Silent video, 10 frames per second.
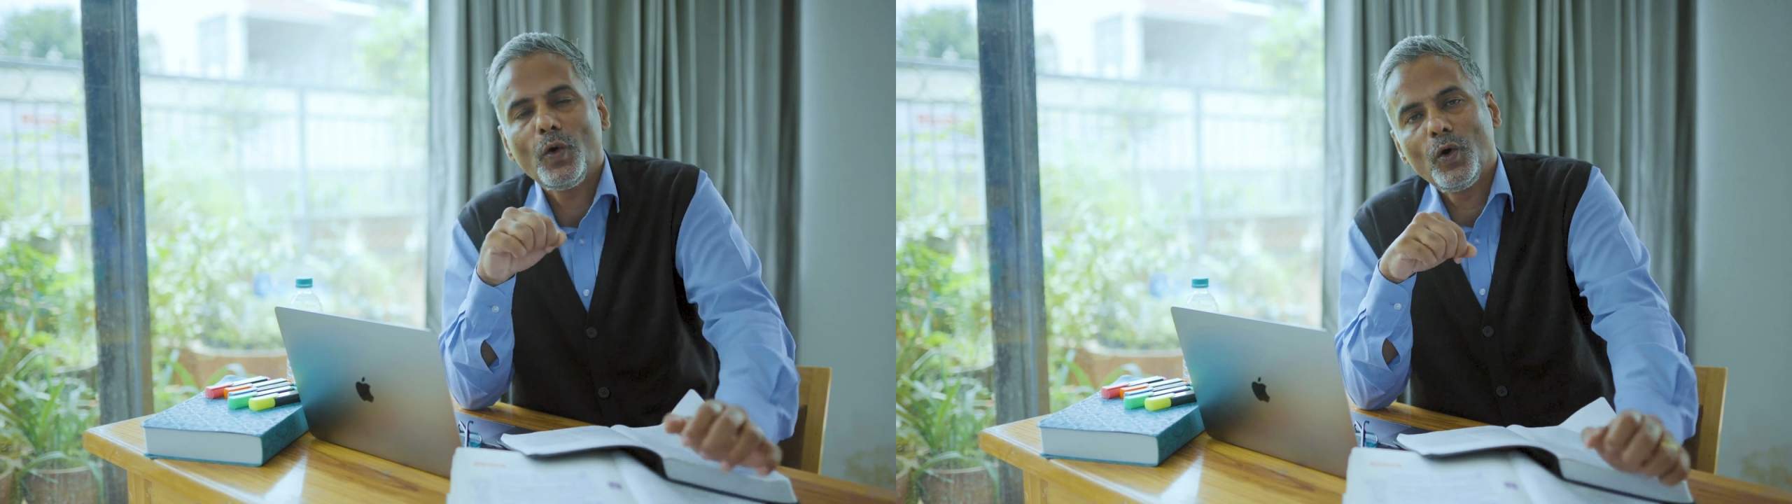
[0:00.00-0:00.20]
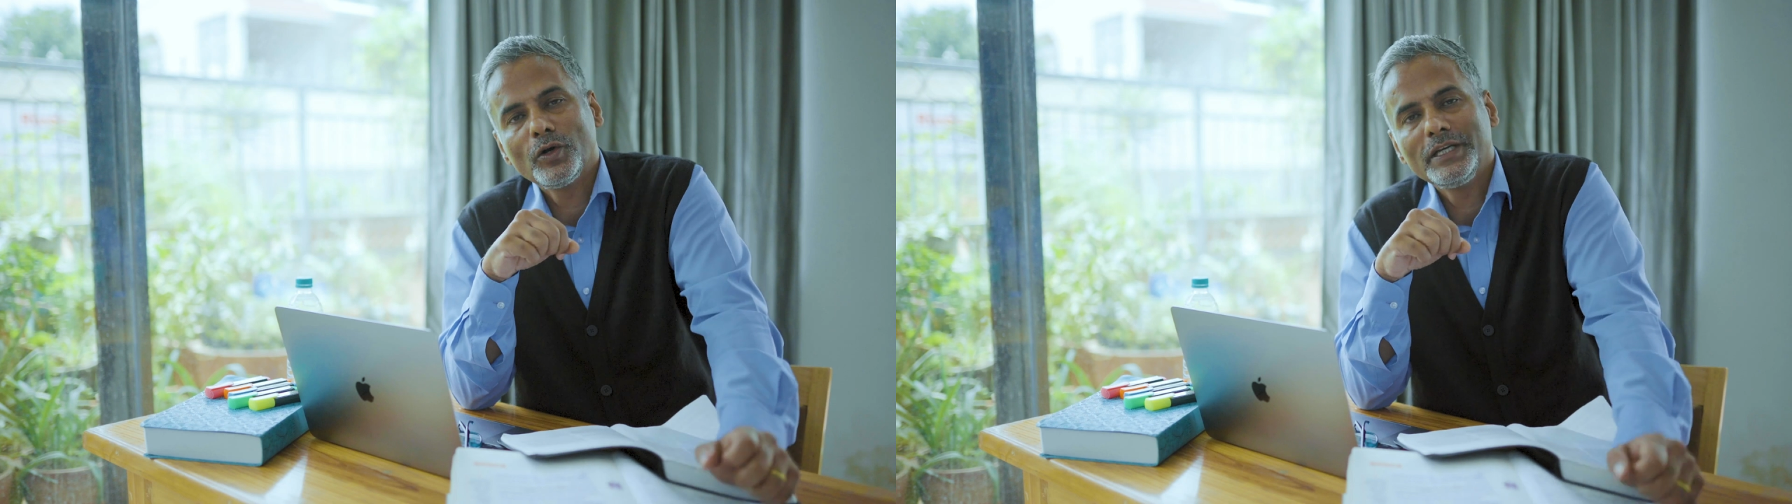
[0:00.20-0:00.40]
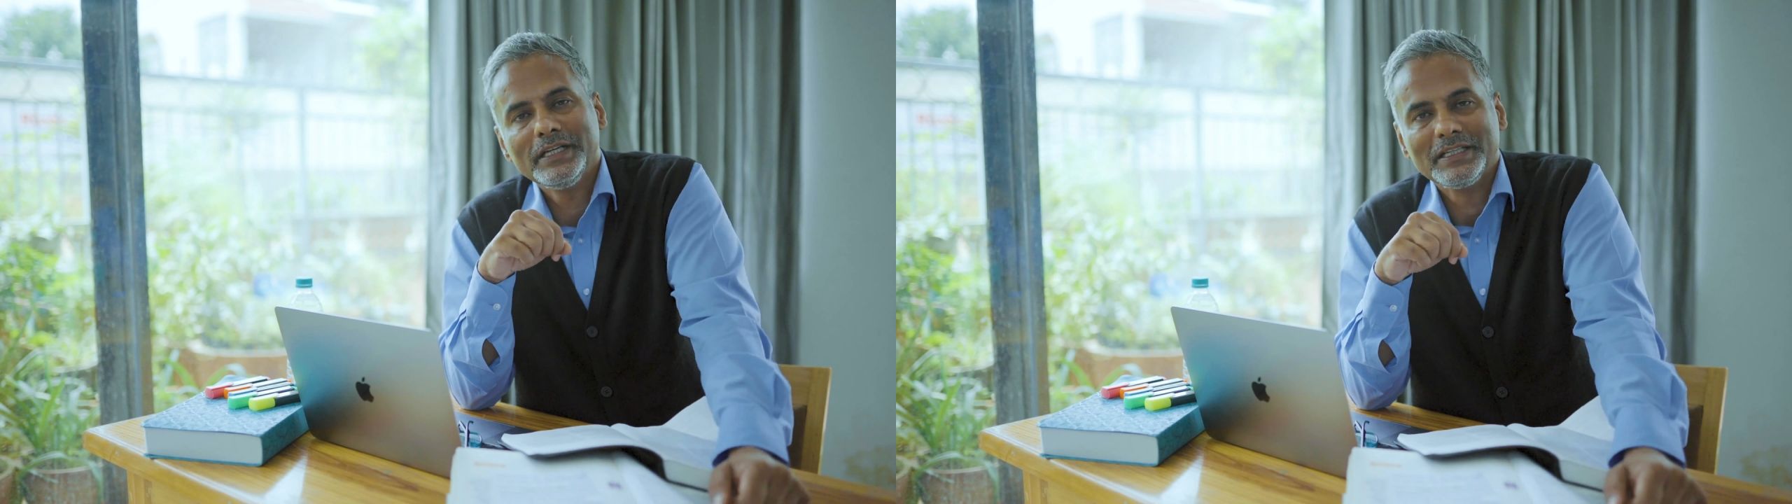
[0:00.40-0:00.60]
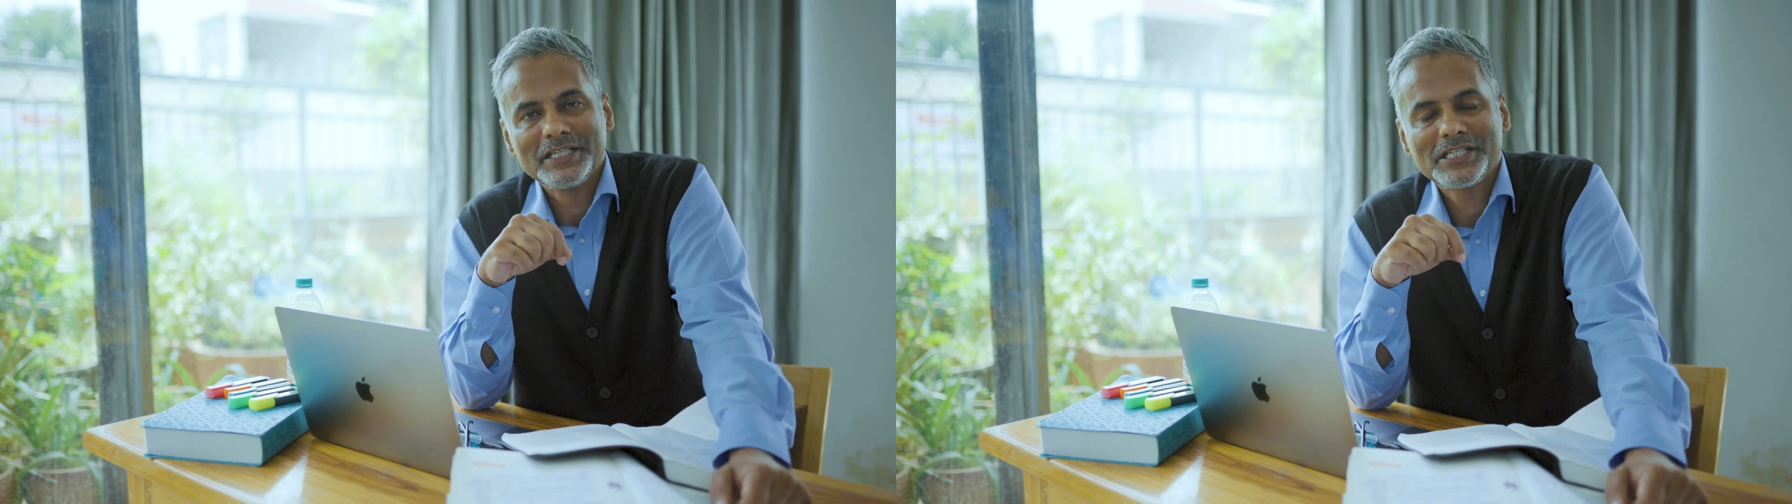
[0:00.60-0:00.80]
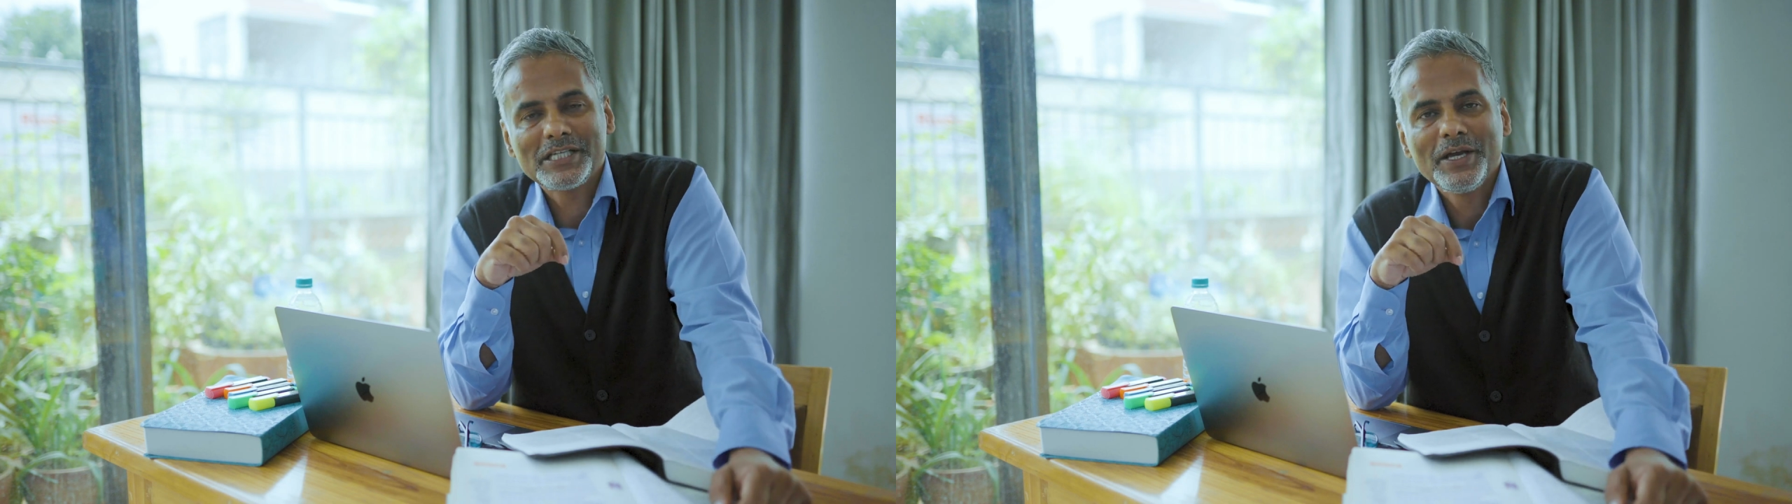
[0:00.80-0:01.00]

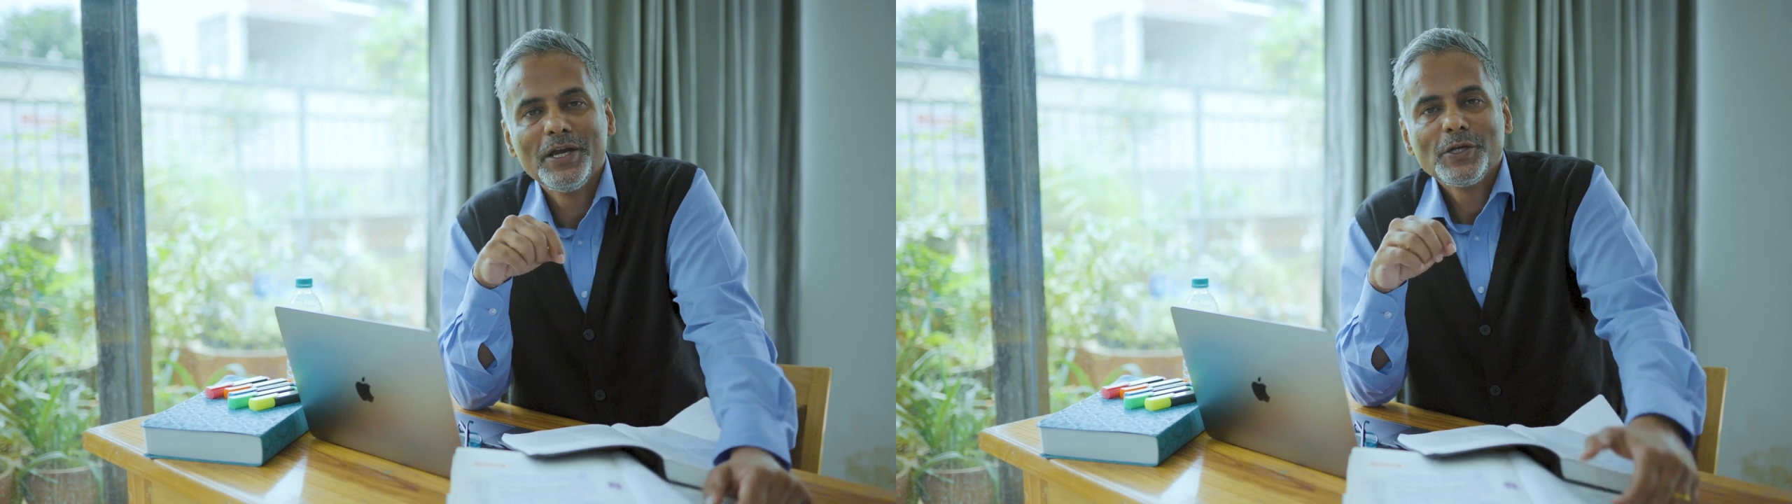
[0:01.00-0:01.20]
audience?